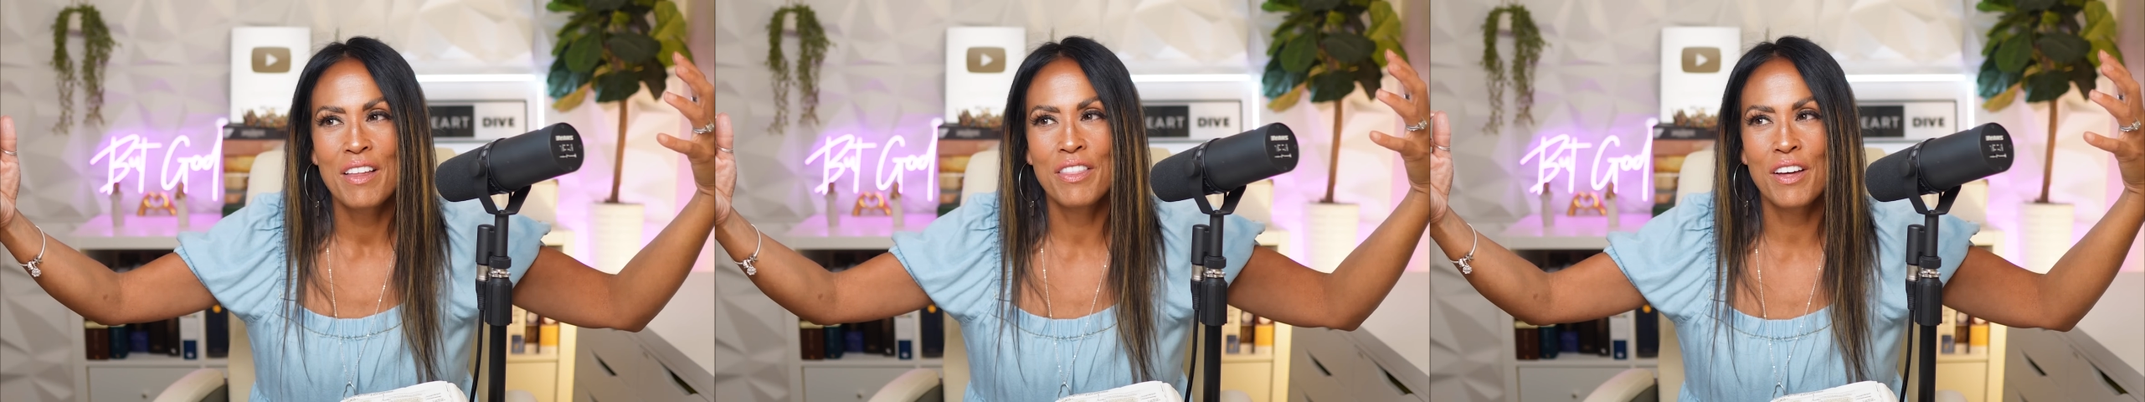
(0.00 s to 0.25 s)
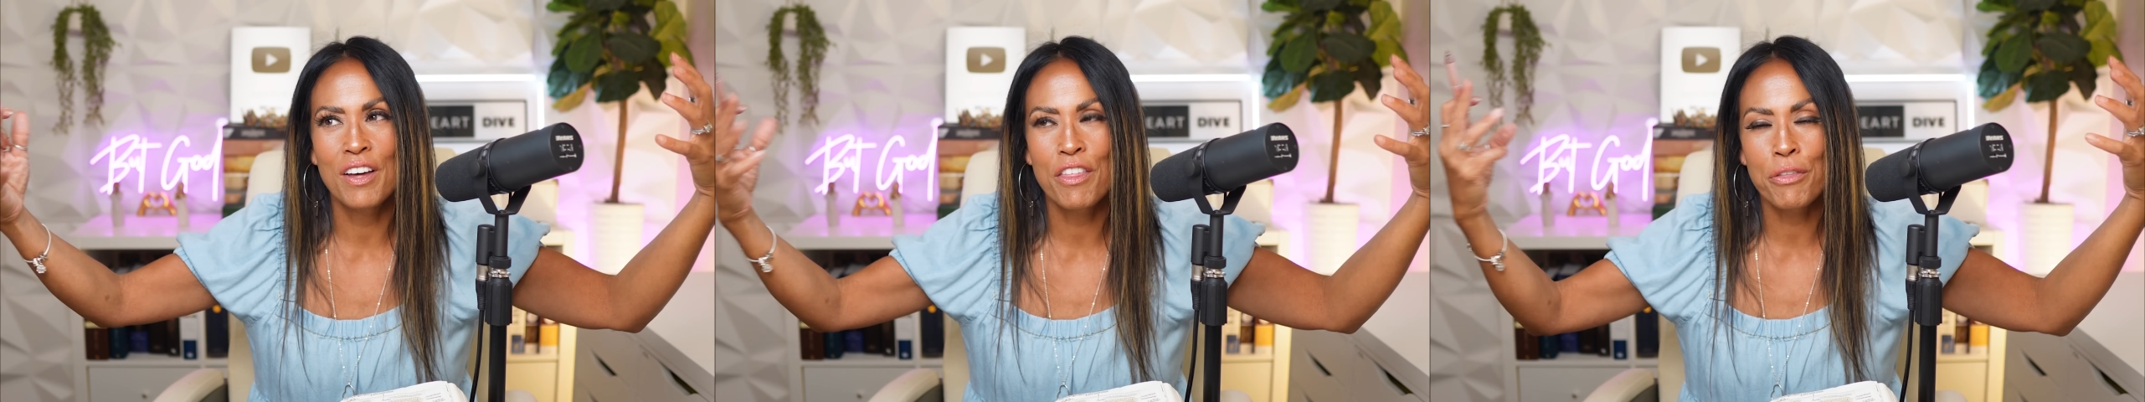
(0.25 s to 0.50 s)

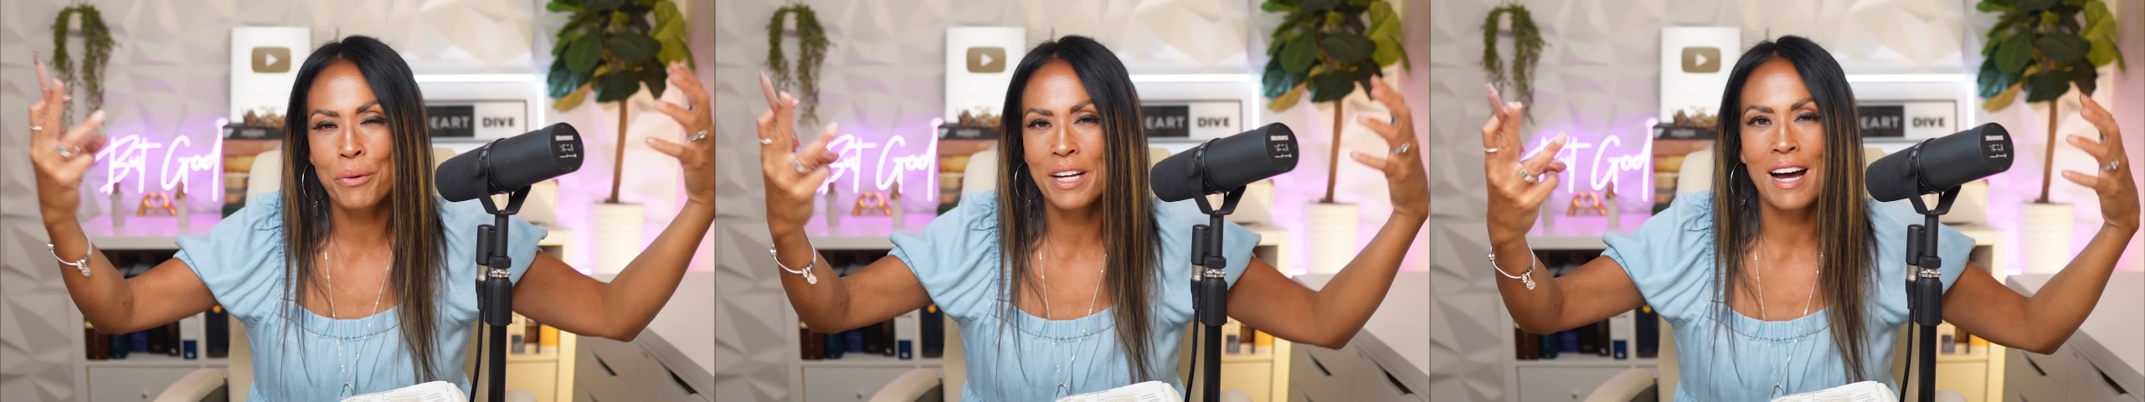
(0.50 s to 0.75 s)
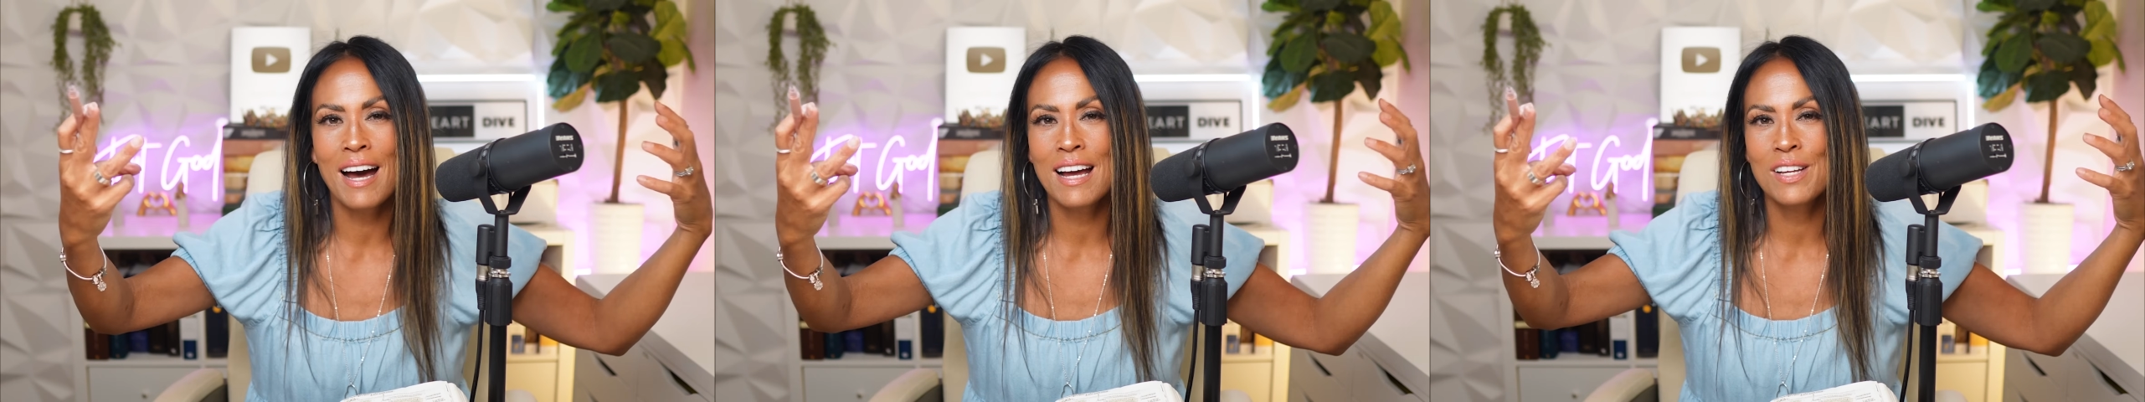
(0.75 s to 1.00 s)
the three
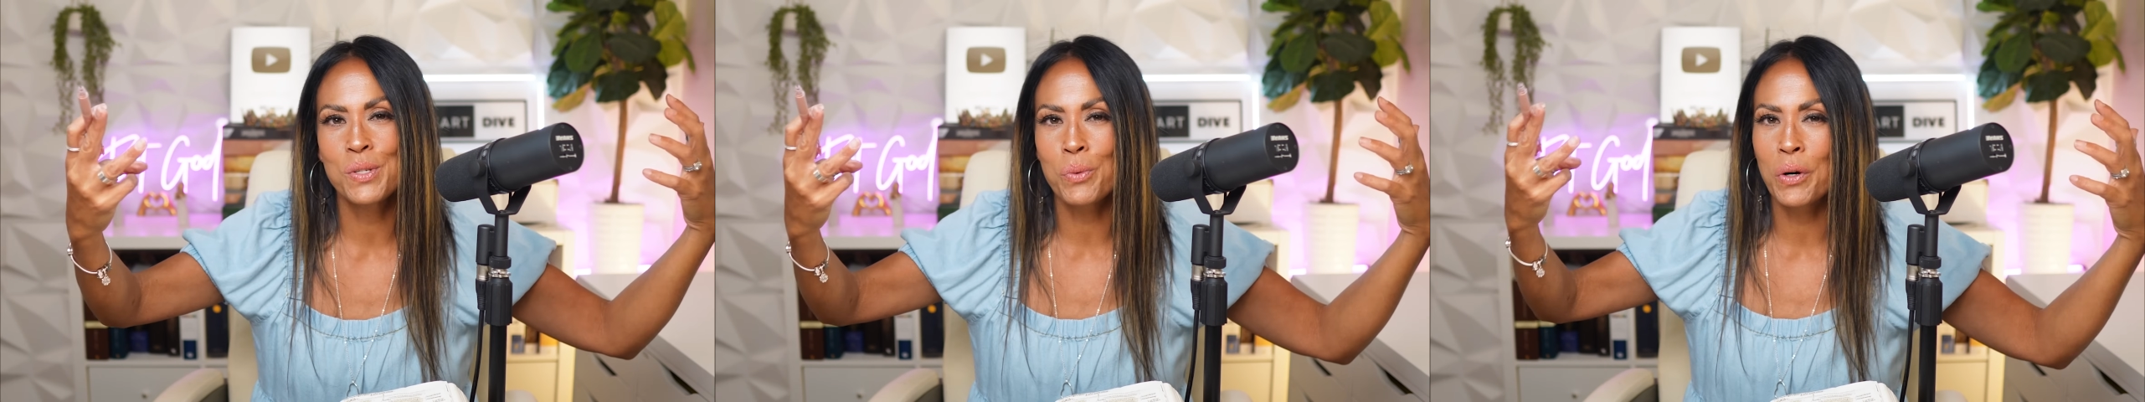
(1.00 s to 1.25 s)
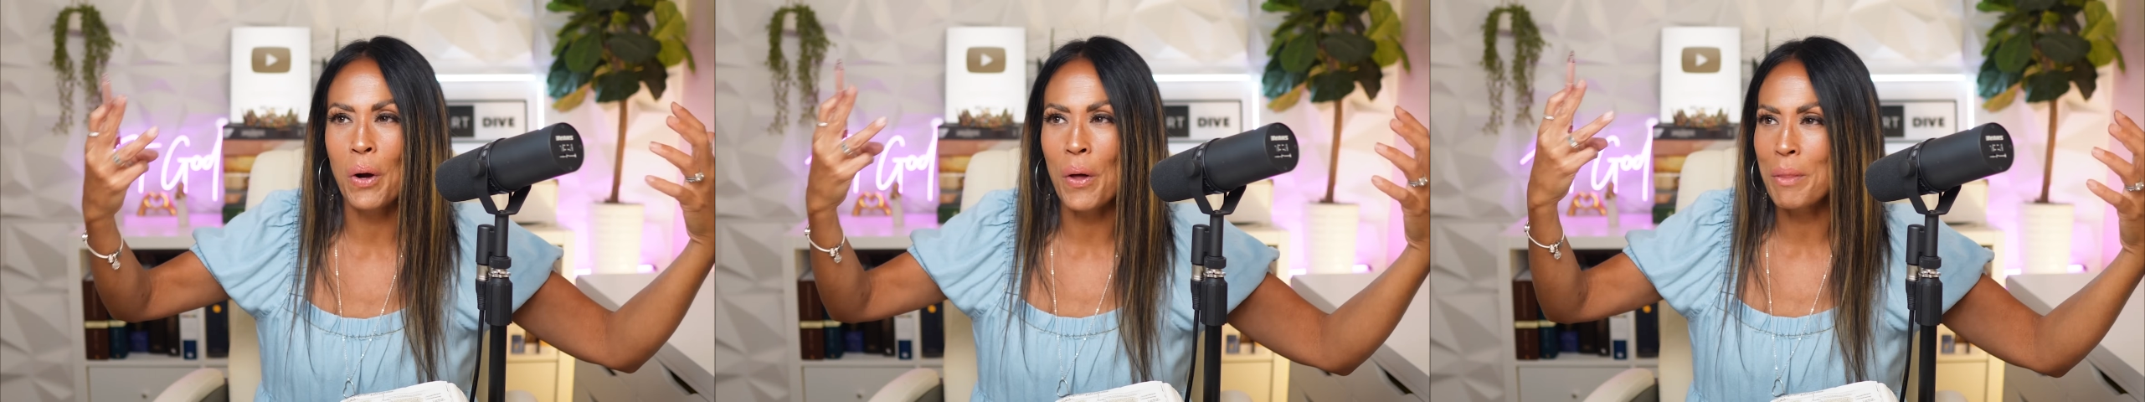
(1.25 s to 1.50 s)
guys were